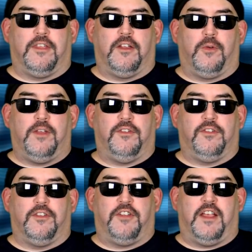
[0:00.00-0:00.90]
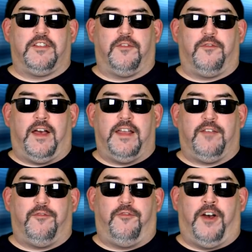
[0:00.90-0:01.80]
that increases the chance of
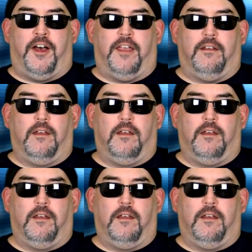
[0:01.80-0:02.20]
finding fun.